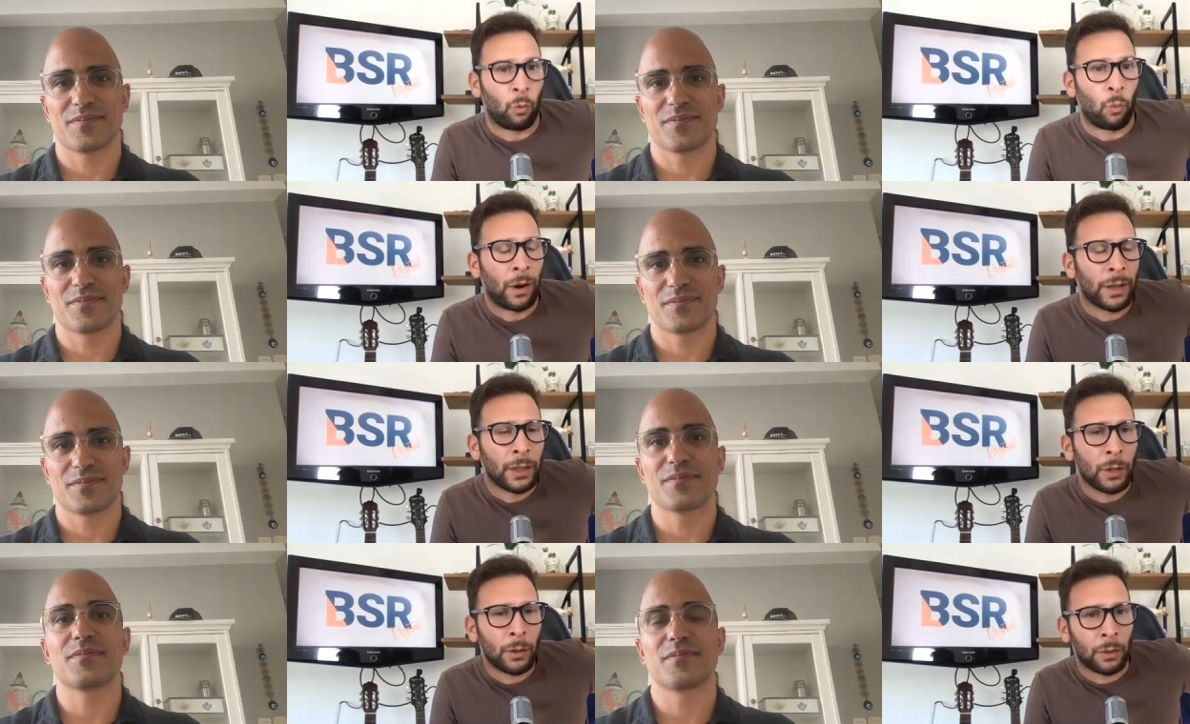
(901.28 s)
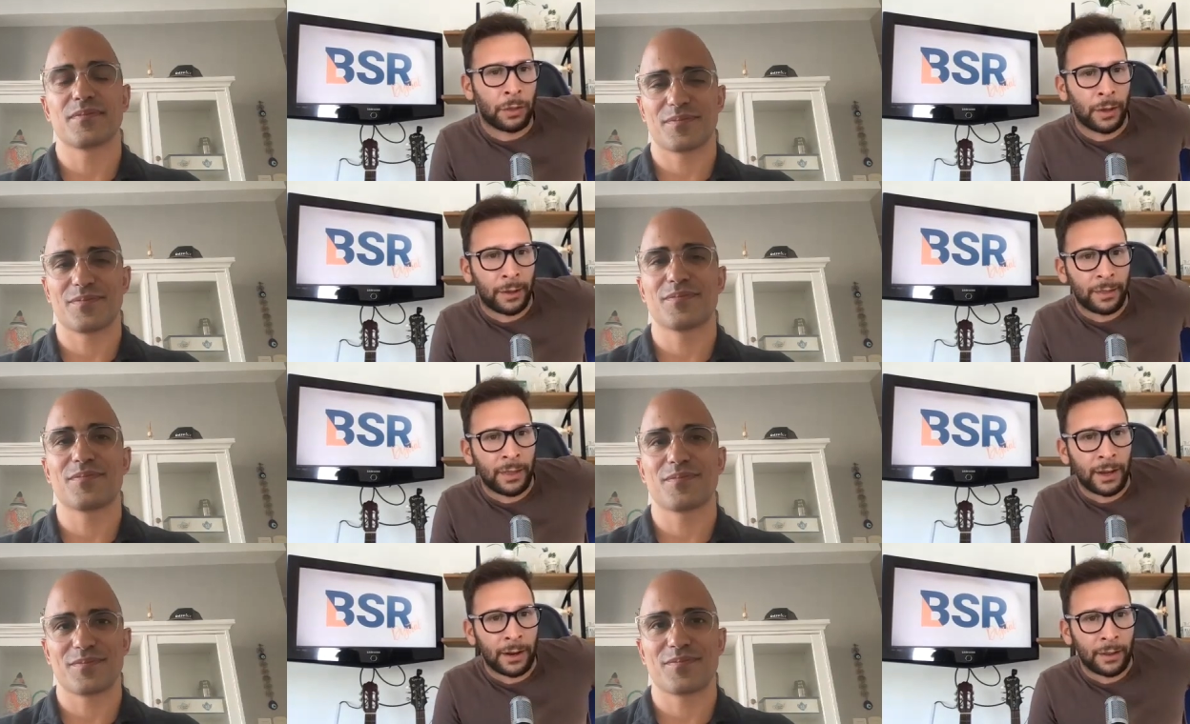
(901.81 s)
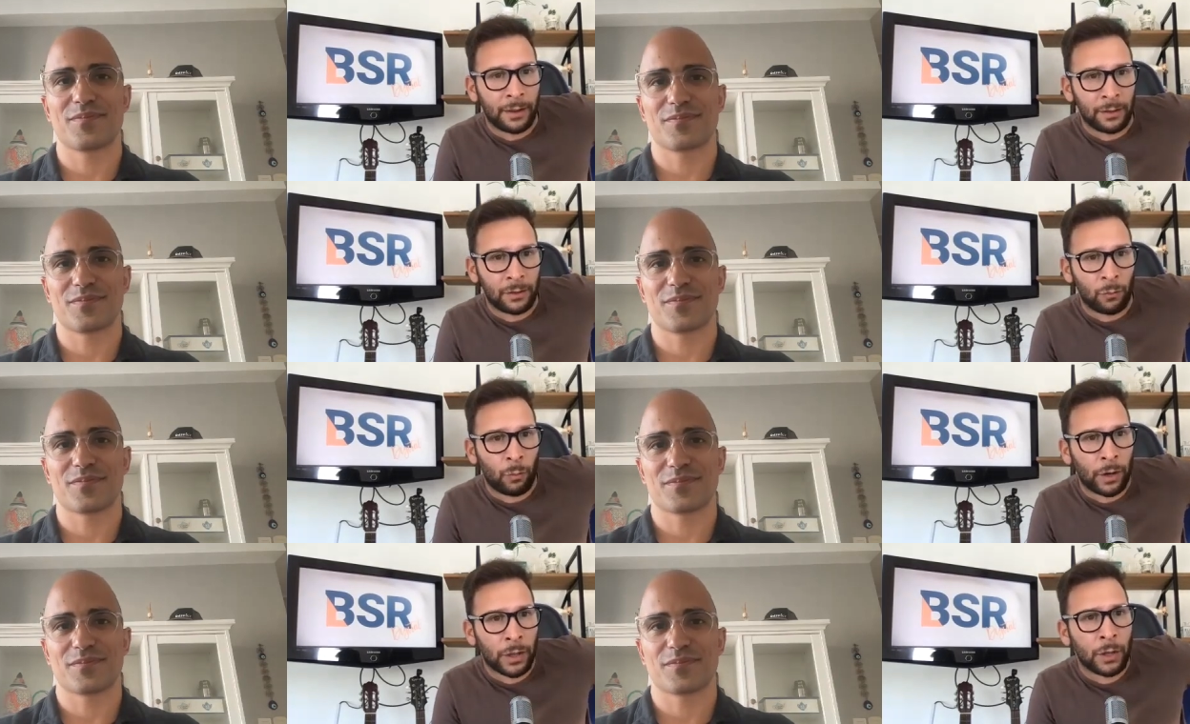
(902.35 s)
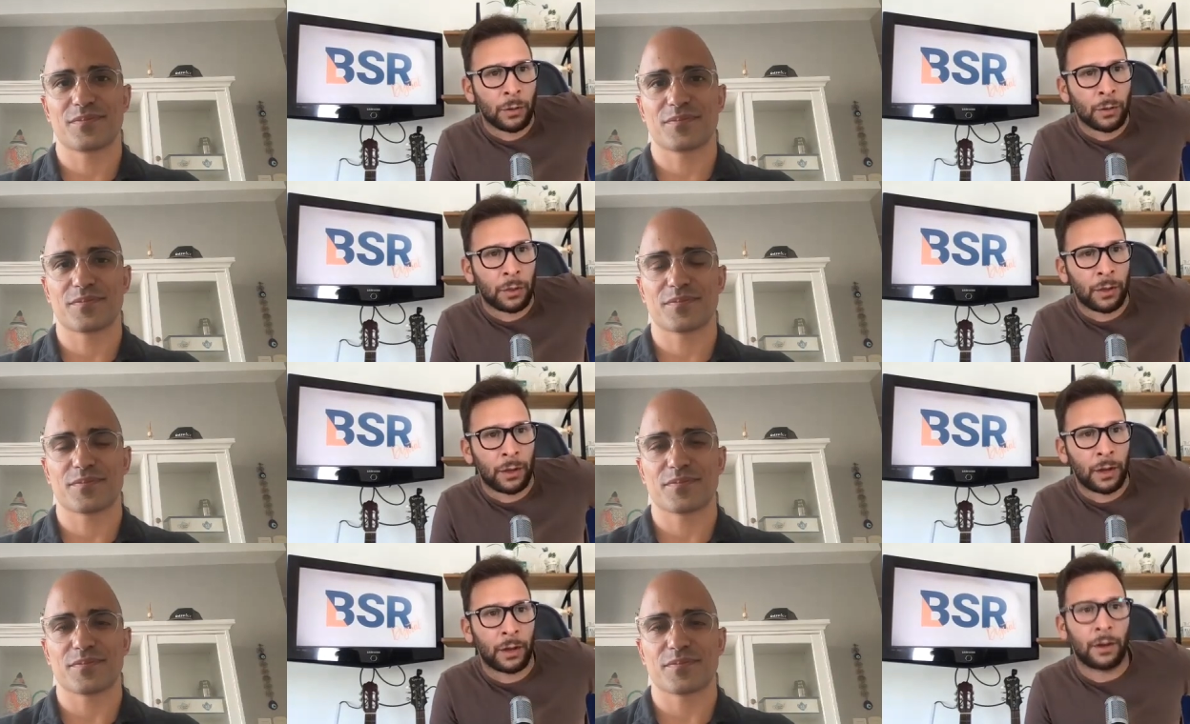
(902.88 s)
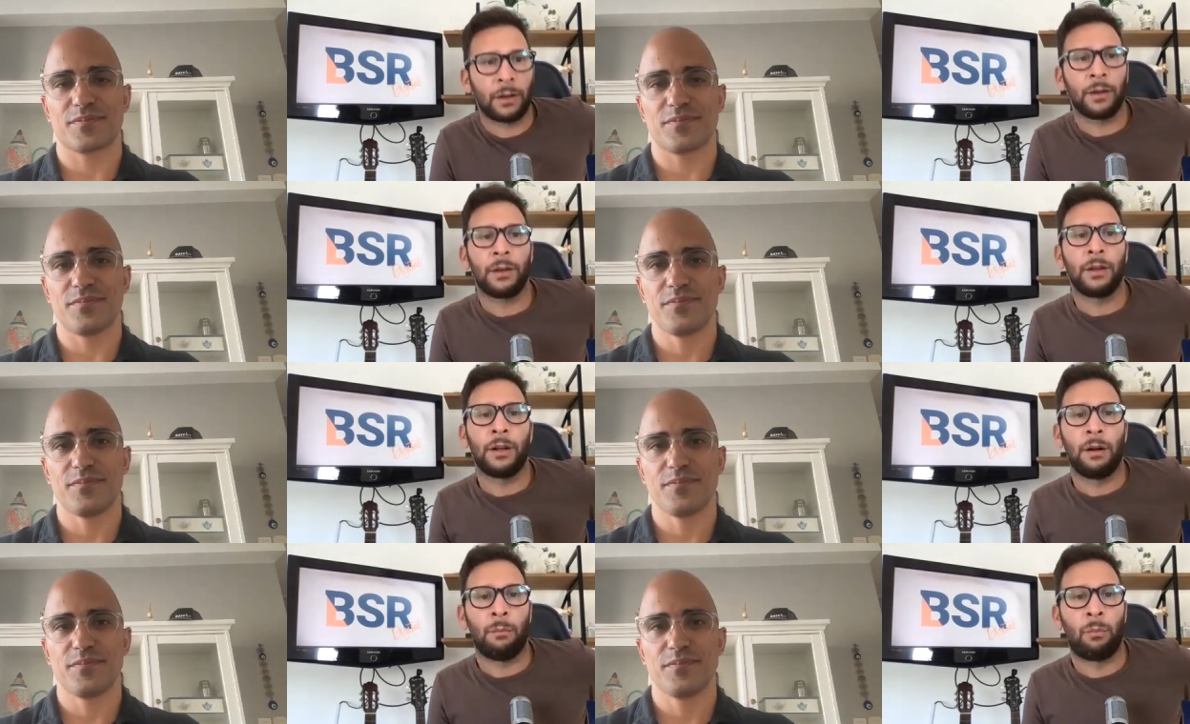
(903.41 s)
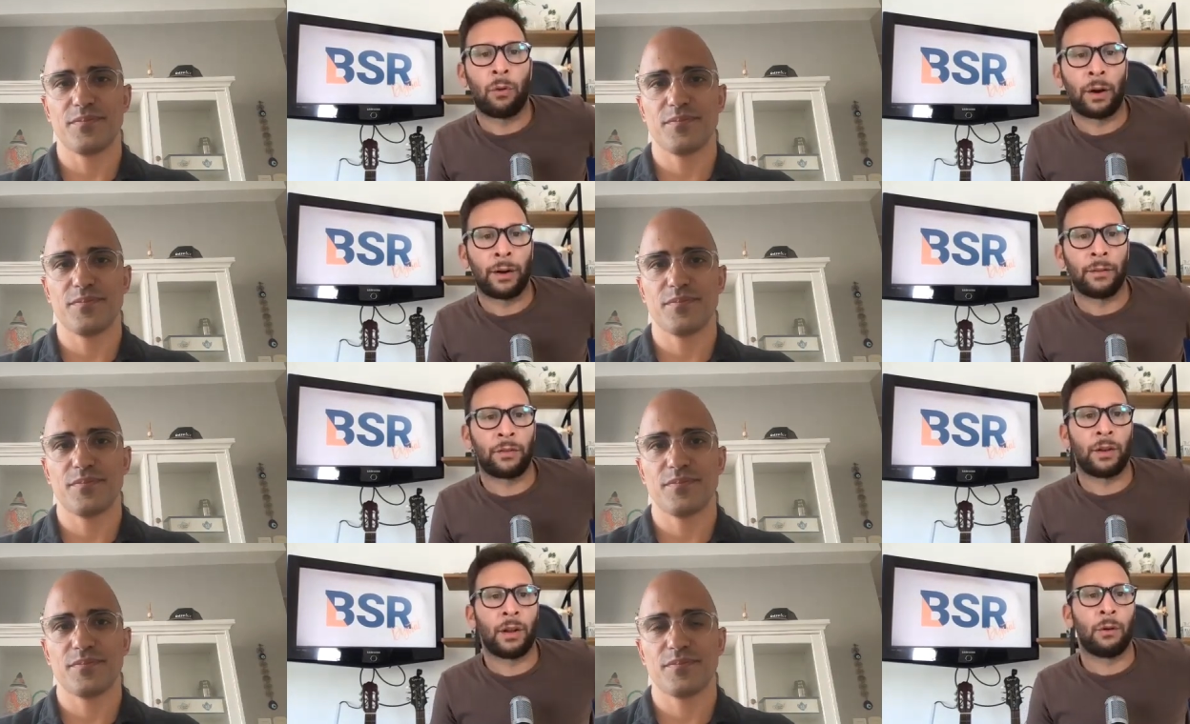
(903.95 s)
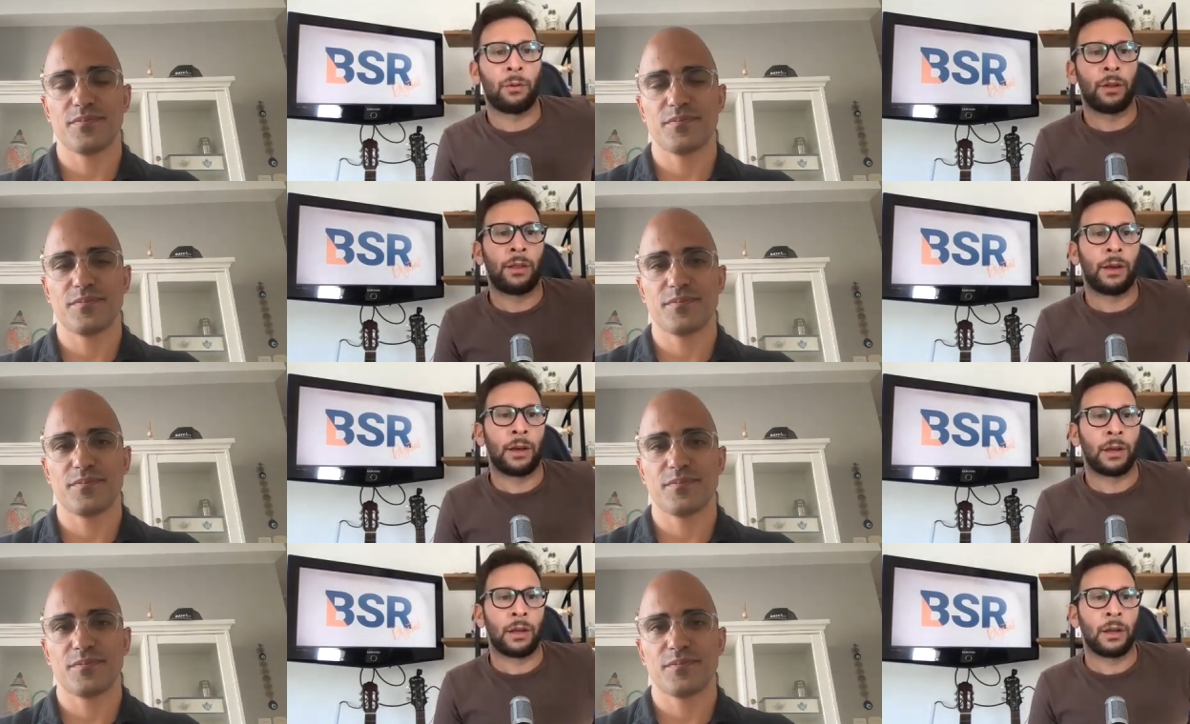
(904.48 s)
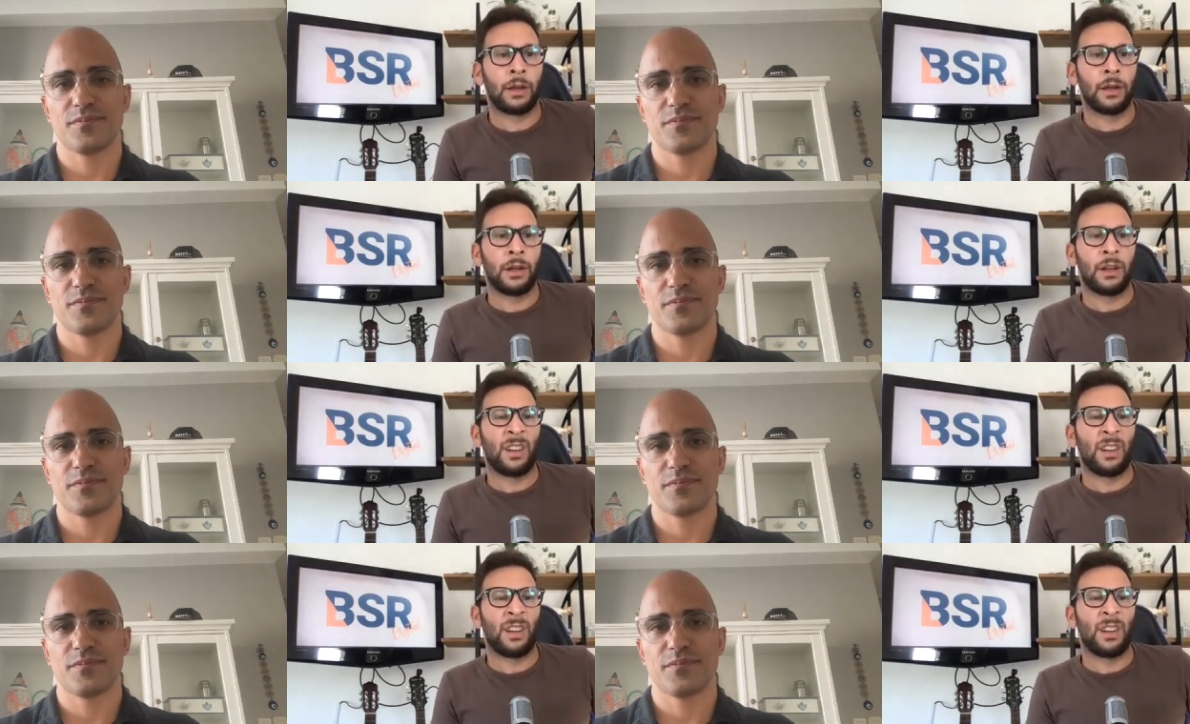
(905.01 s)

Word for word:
Speaker 1: So why do you think that is? Why do you think brands nowadays